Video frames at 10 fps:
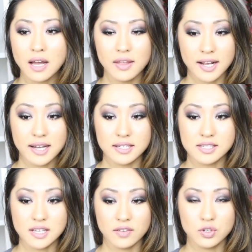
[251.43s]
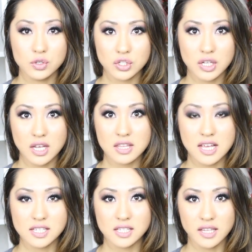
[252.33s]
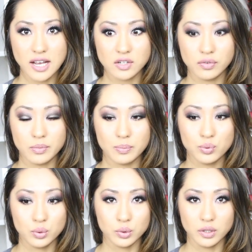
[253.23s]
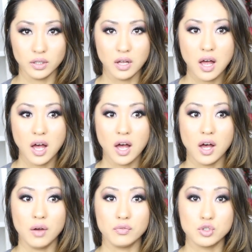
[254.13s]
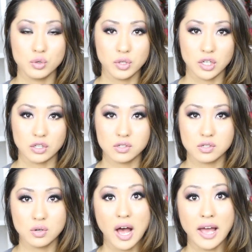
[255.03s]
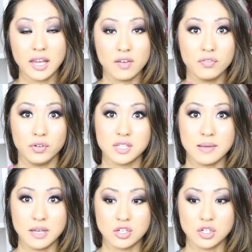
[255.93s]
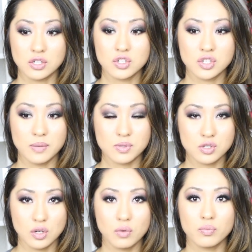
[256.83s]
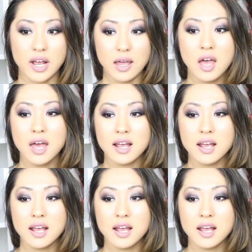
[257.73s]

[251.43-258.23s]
all that kind of stuff, usually they select from the pool of juniors to high give full-time internships to, right?